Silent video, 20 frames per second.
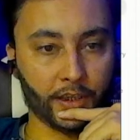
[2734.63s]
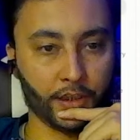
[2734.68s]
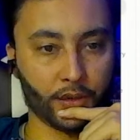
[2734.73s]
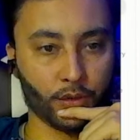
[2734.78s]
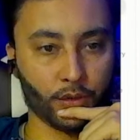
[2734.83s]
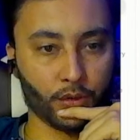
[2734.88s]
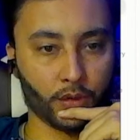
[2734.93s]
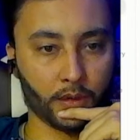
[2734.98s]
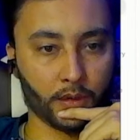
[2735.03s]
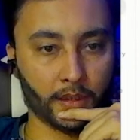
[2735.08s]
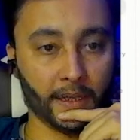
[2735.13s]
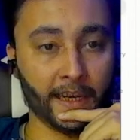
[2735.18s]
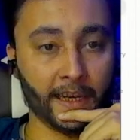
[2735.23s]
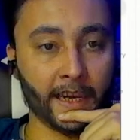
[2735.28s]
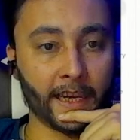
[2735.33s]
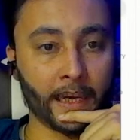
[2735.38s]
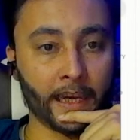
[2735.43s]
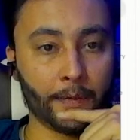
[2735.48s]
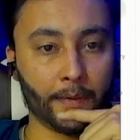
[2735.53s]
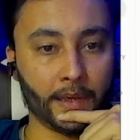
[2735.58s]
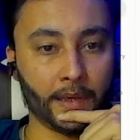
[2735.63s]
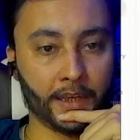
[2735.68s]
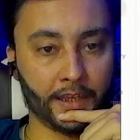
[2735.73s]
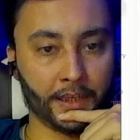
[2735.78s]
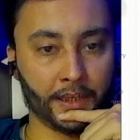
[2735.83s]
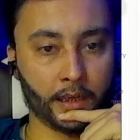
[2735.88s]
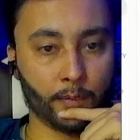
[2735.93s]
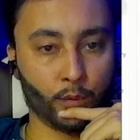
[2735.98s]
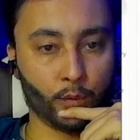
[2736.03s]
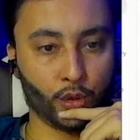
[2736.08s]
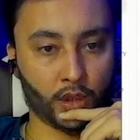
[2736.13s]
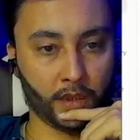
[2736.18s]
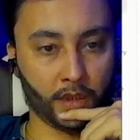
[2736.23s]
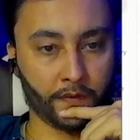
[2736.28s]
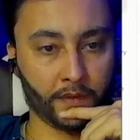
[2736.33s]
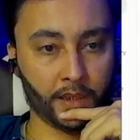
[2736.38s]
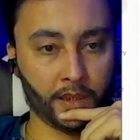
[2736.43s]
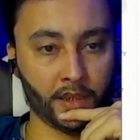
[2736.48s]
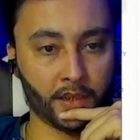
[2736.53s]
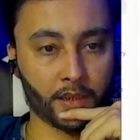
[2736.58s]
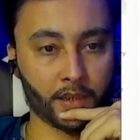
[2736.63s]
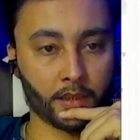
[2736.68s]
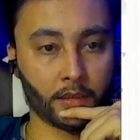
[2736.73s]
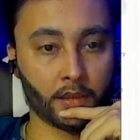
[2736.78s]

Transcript: resources, AI, ML, and GL, mostly free.